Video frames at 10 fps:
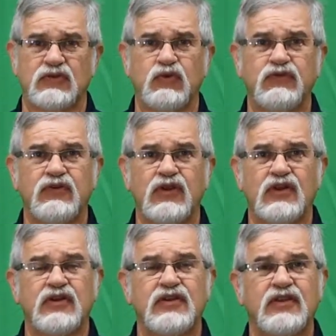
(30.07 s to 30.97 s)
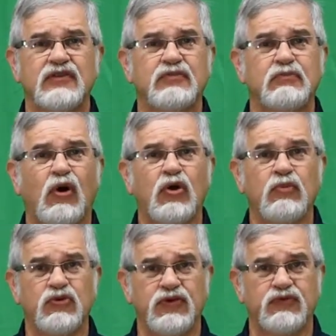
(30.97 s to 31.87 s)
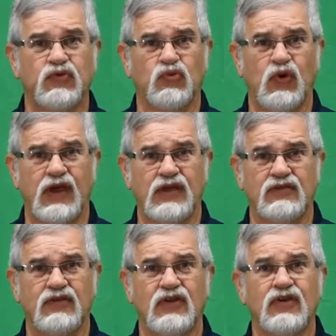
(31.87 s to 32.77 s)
and we've done this multiple different ways.